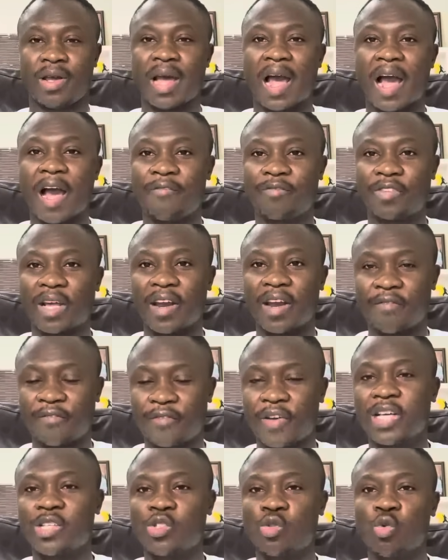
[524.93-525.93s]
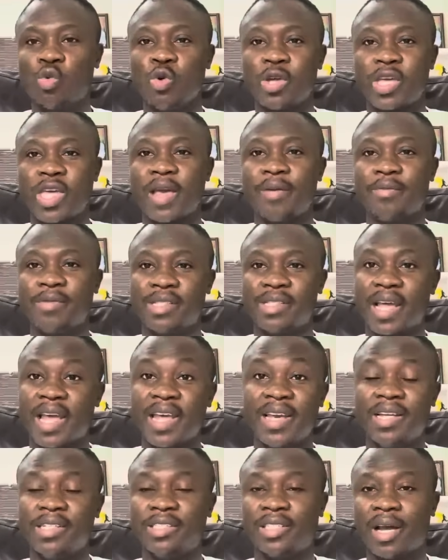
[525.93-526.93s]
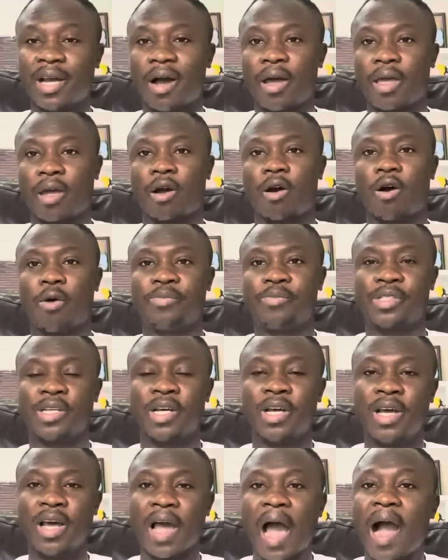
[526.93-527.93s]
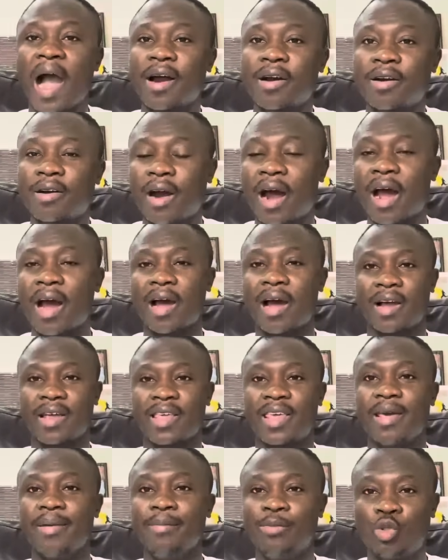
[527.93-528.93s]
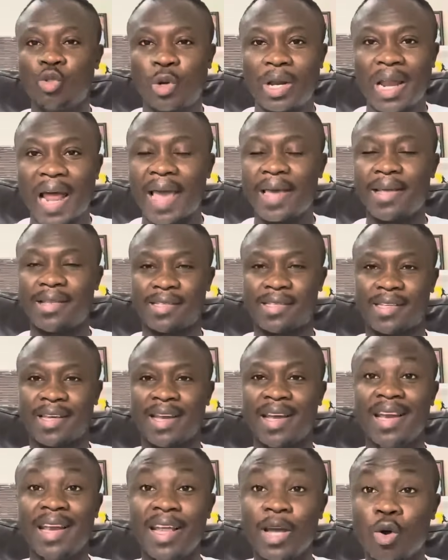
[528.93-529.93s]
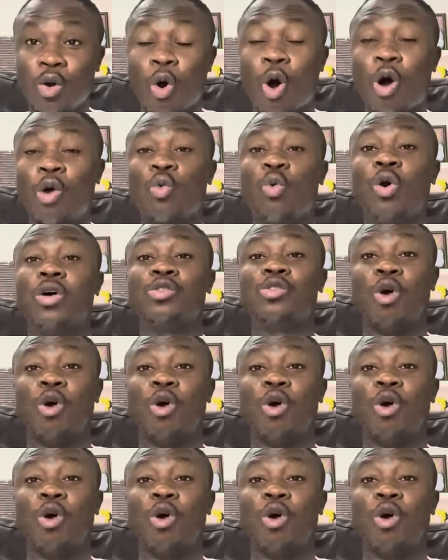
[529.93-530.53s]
after the first 2 games, the initial hiccups. Accra came to light. Legon was